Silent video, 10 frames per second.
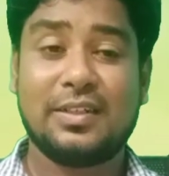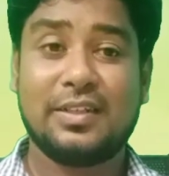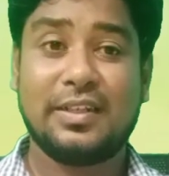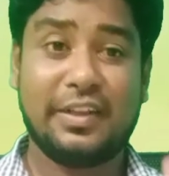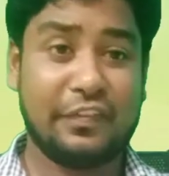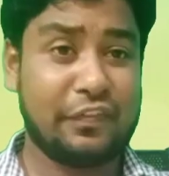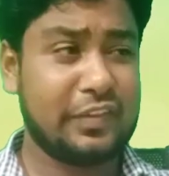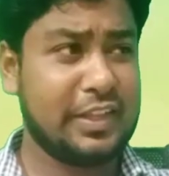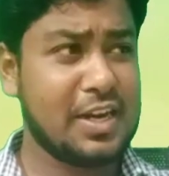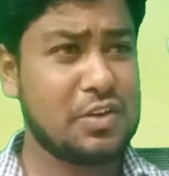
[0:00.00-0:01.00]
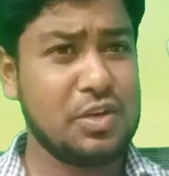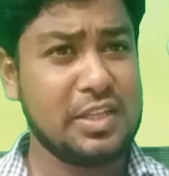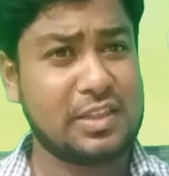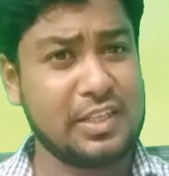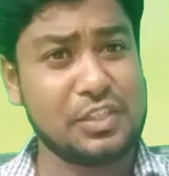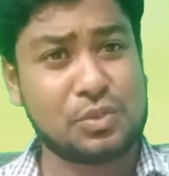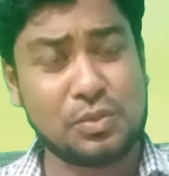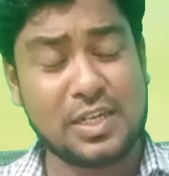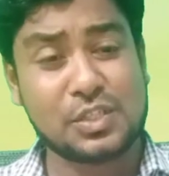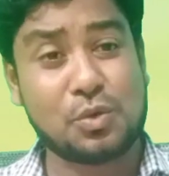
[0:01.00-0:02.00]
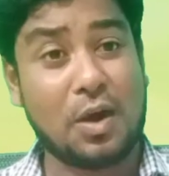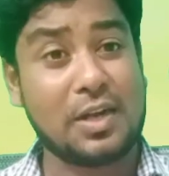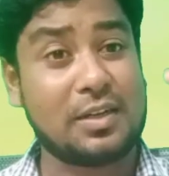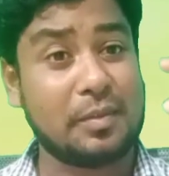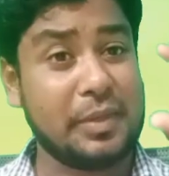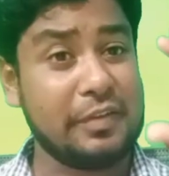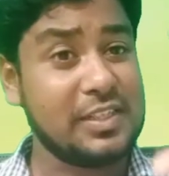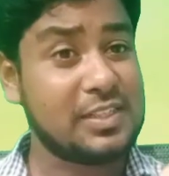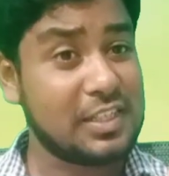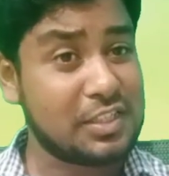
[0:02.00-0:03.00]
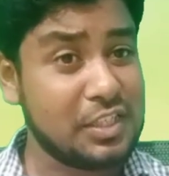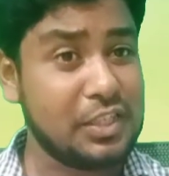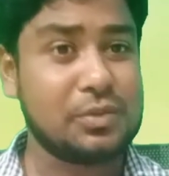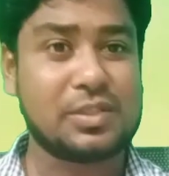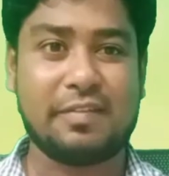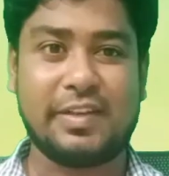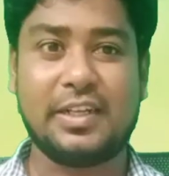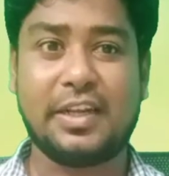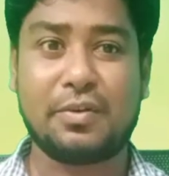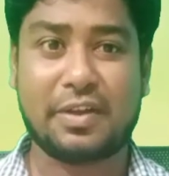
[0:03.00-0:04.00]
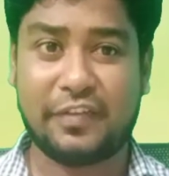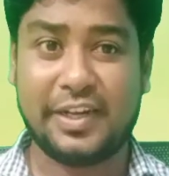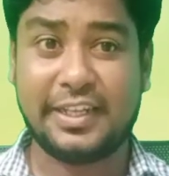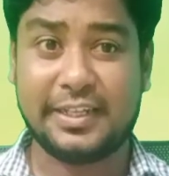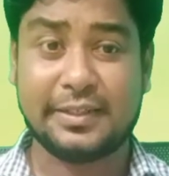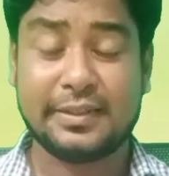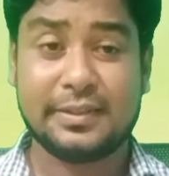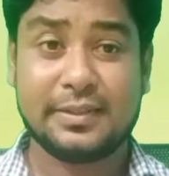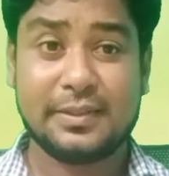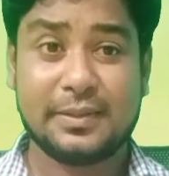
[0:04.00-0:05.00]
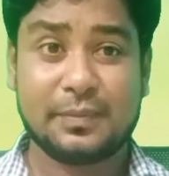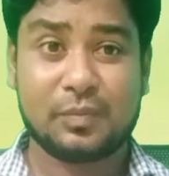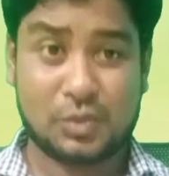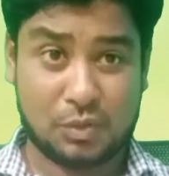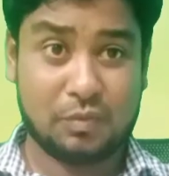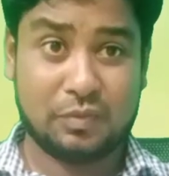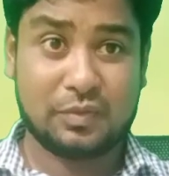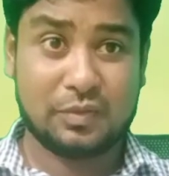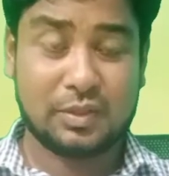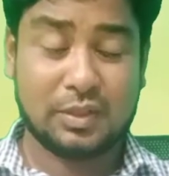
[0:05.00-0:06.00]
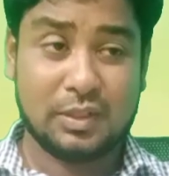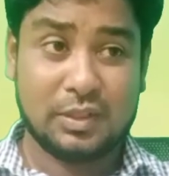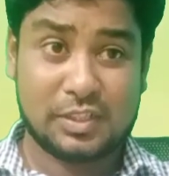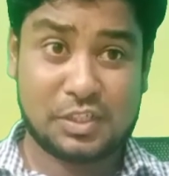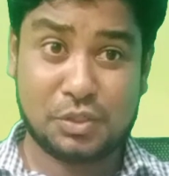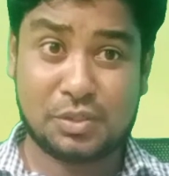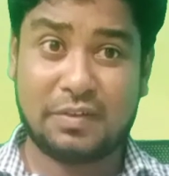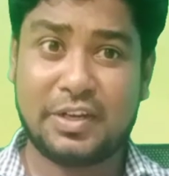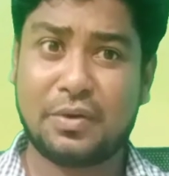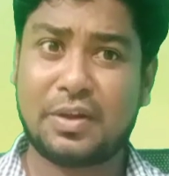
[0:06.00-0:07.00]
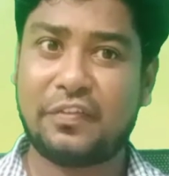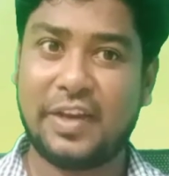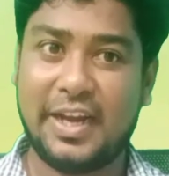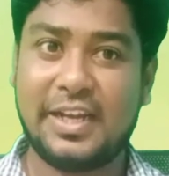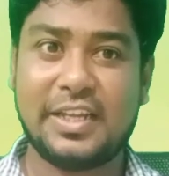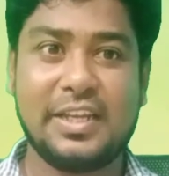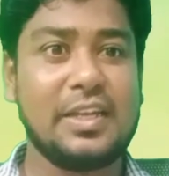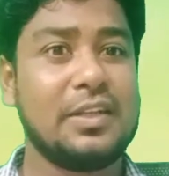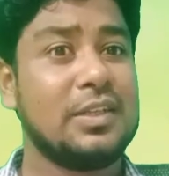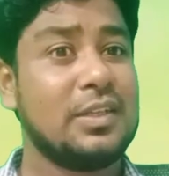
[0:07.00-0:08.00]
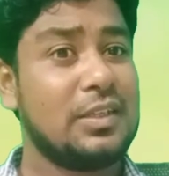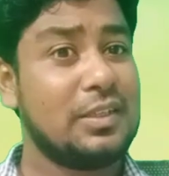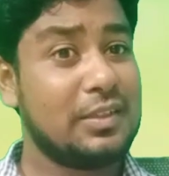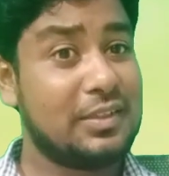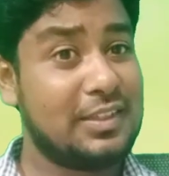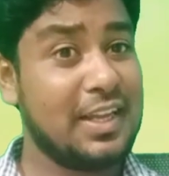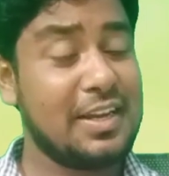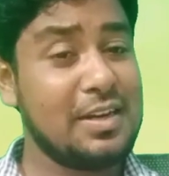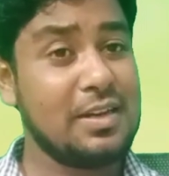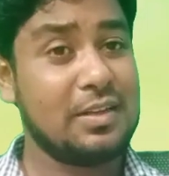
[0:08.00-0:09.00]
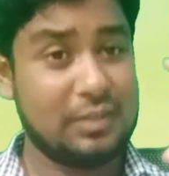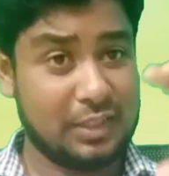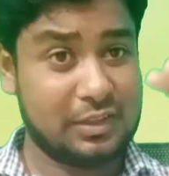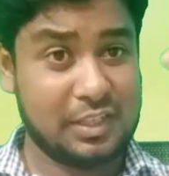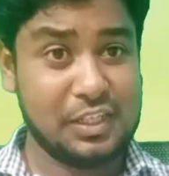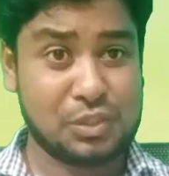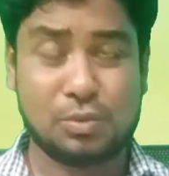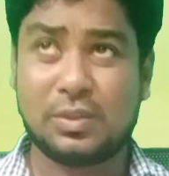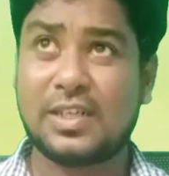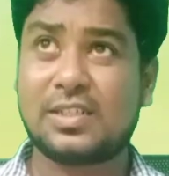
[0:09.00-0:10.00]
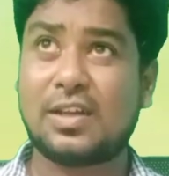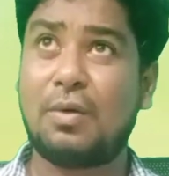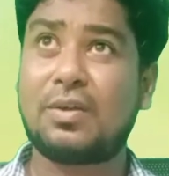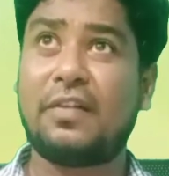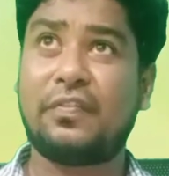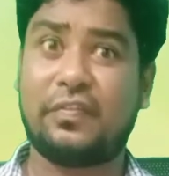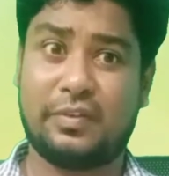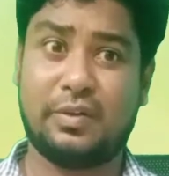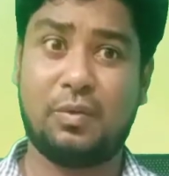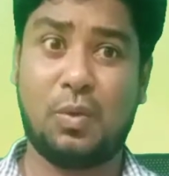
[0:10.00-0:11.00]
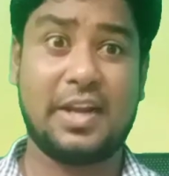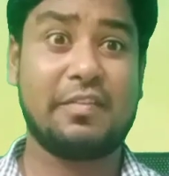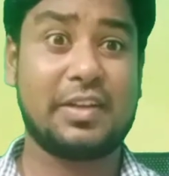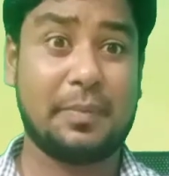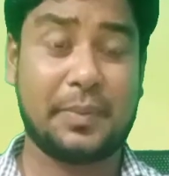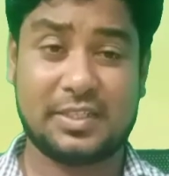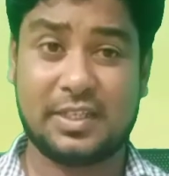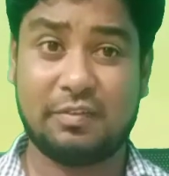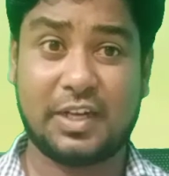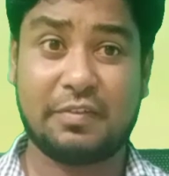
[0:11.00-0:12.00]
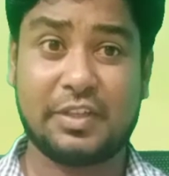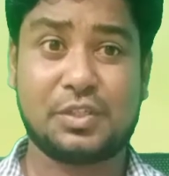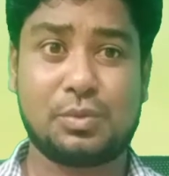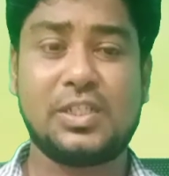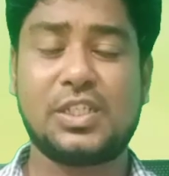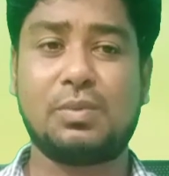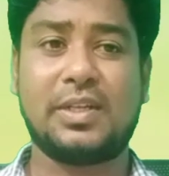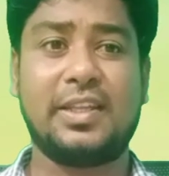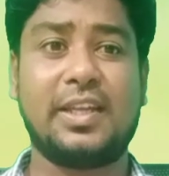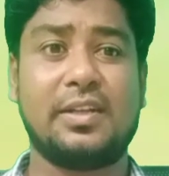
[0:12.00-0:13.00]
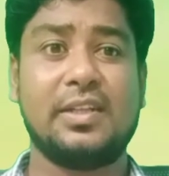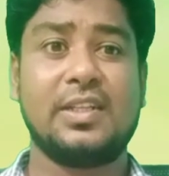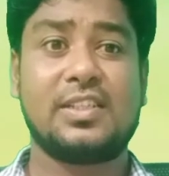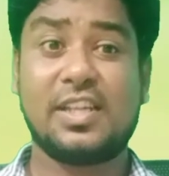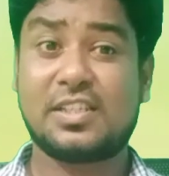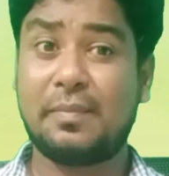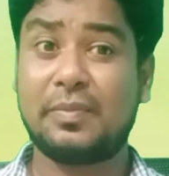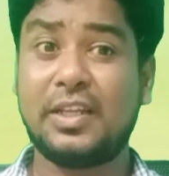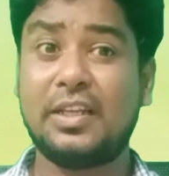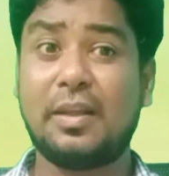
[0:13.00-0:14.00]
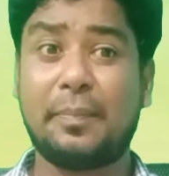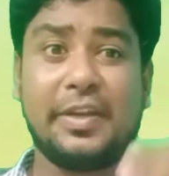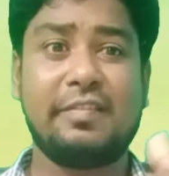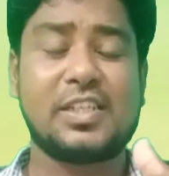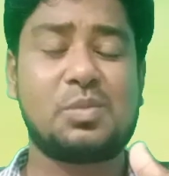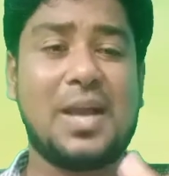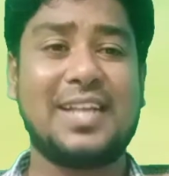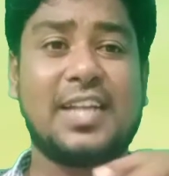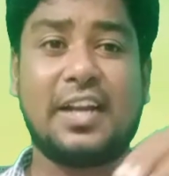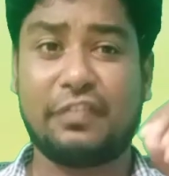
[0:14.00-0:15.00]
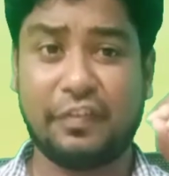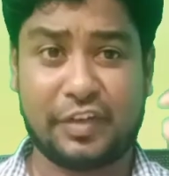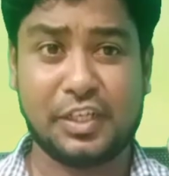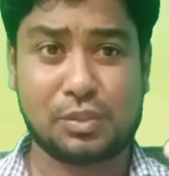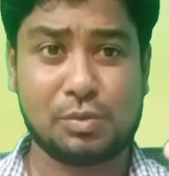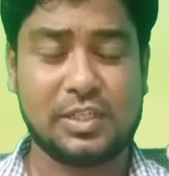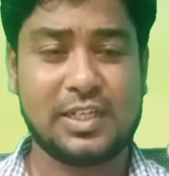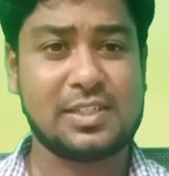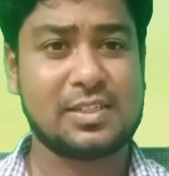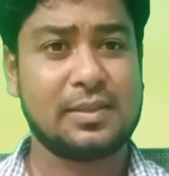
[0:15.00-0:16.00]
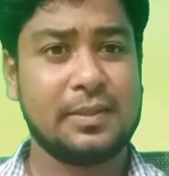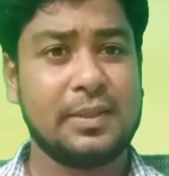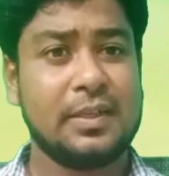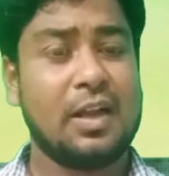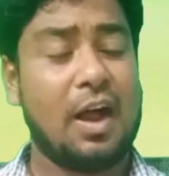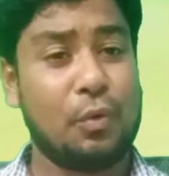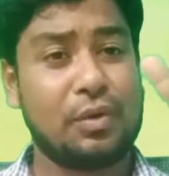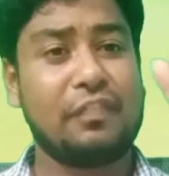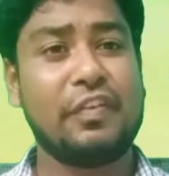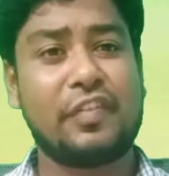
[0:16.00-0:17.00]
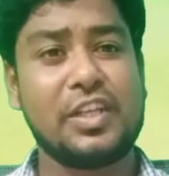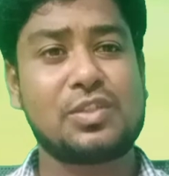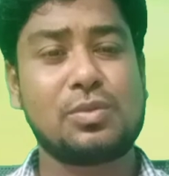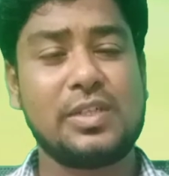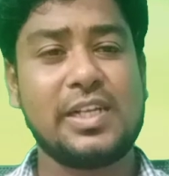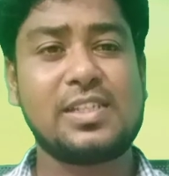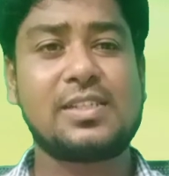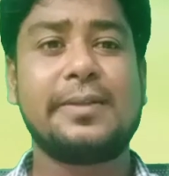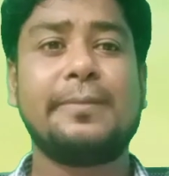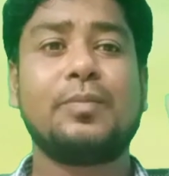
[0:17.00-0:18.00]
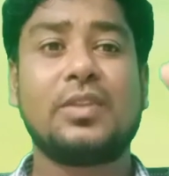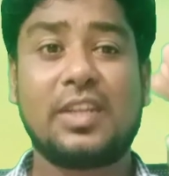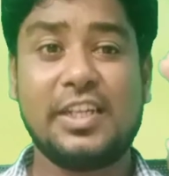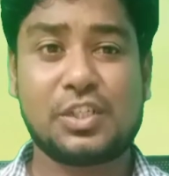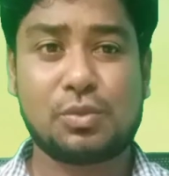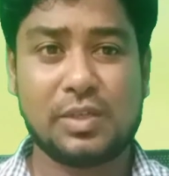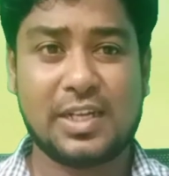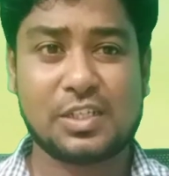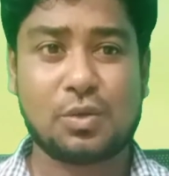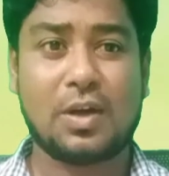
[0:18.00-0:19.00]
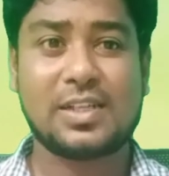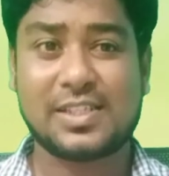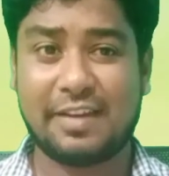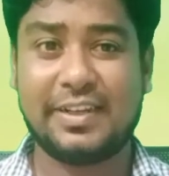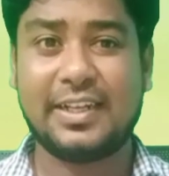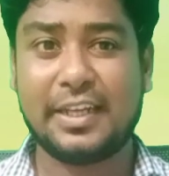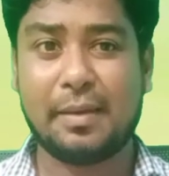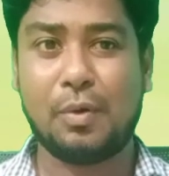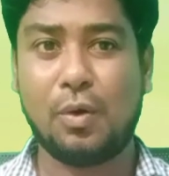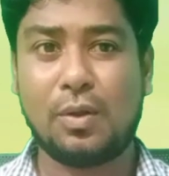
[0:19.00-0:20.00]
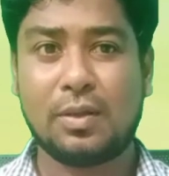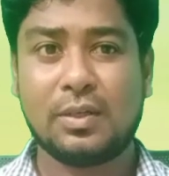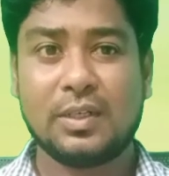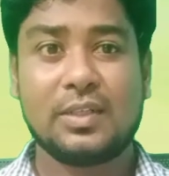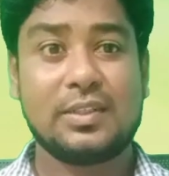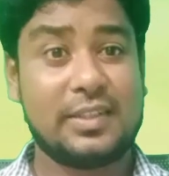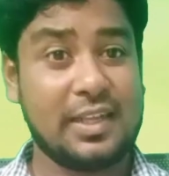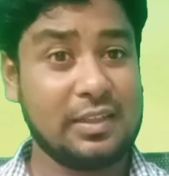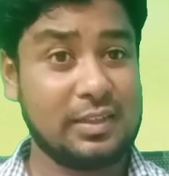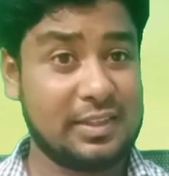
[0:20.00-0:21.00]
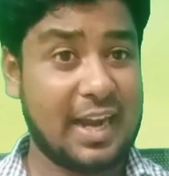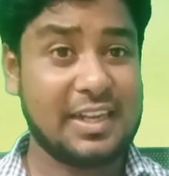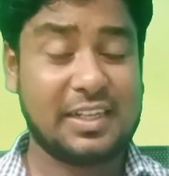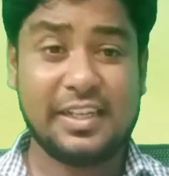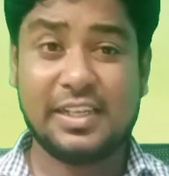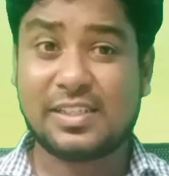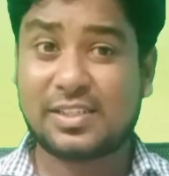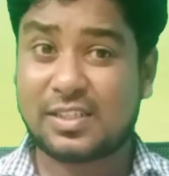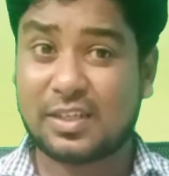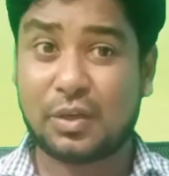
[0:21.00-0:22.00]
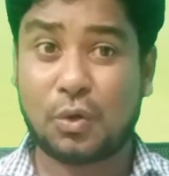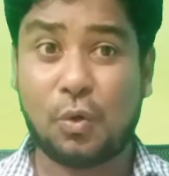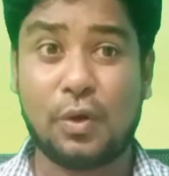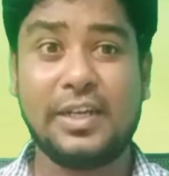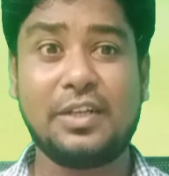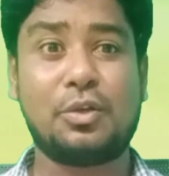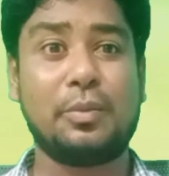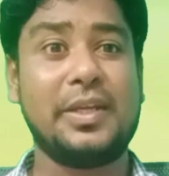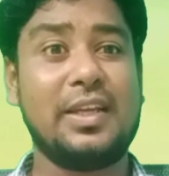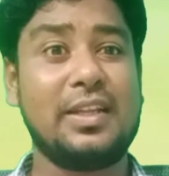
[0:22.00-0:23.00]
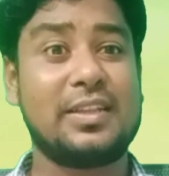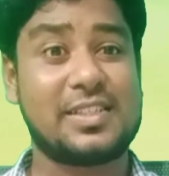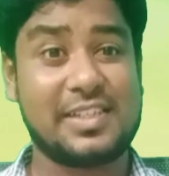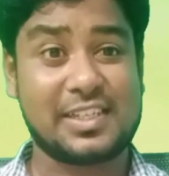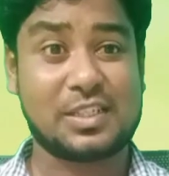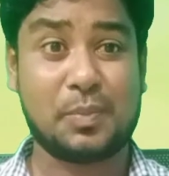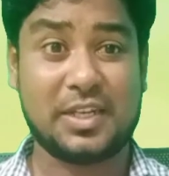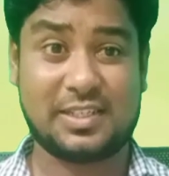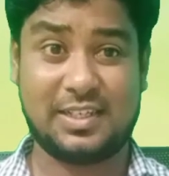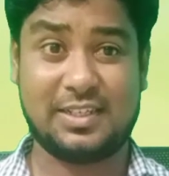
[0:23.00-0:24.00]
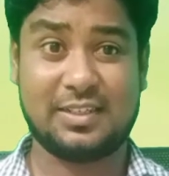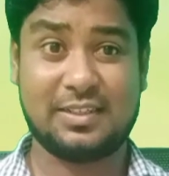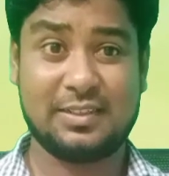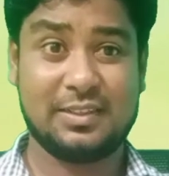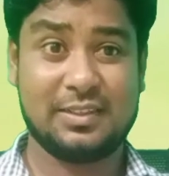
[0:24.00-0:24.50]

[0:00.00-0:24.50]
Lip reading: If there are only 3 students got between 60 to 70 out of 80, 60 to 70 out of 80, then the 3 students out of whatever the percentage, whatever the students were there, say something the previous batch had 50 students, out of 50 students 3 students got 70 above, then that is going to be the 6%,